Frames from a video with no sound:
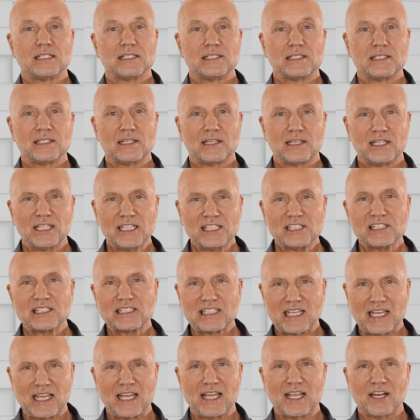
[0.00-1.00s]

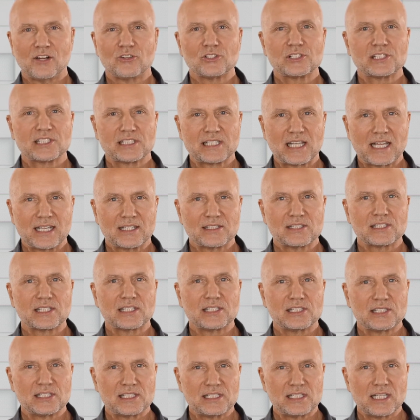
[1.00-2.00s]
This air
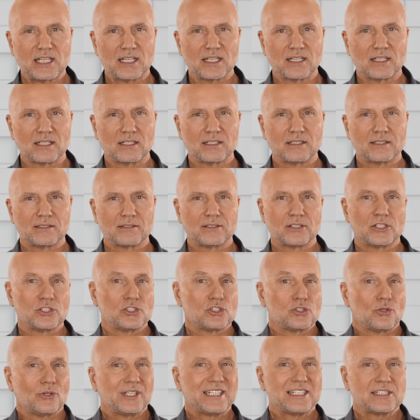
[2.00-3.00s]
stands still,
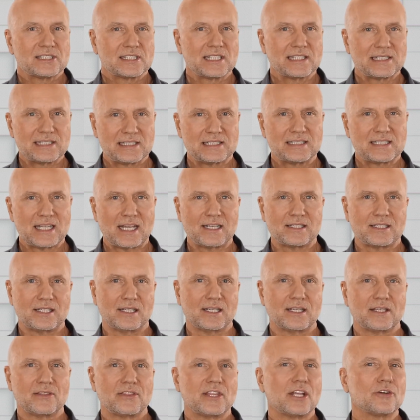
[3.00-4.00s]
so it is static.